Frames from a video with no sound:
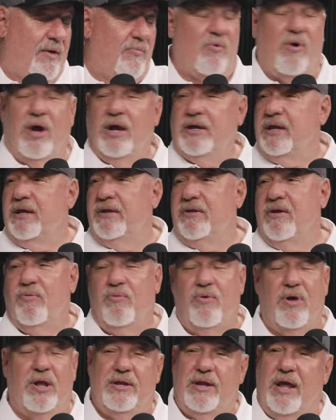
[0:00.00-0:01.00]
walk in there
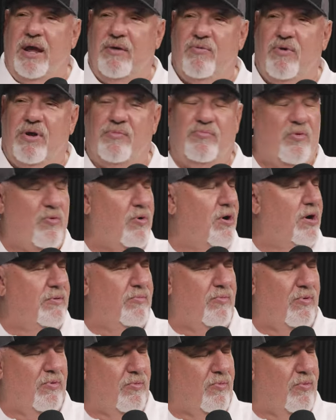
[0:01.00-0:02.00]
one day, one
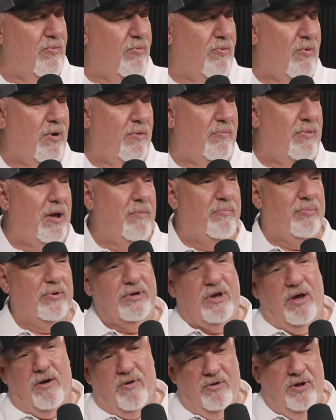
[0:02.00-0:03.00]
morning, we're warming up
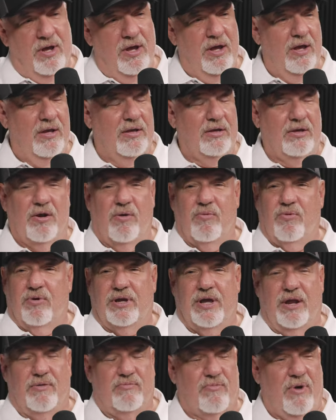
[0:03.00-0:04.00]
and go, you know, we're
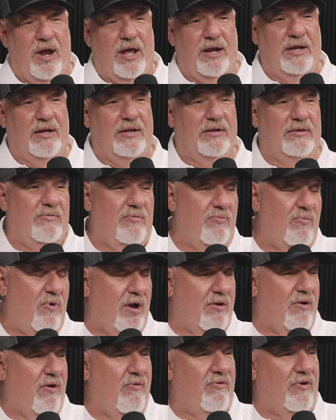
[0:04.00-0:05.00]
getting ready and
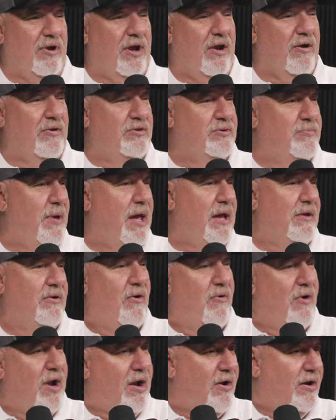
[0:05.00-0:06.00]
walk over to Aaron's bay and
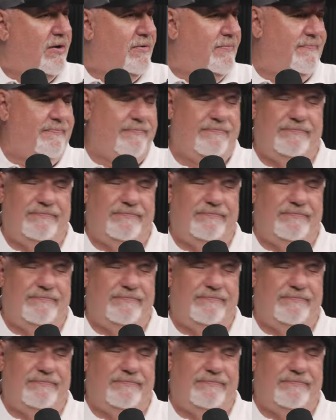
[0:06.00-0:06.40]
go, Aaron,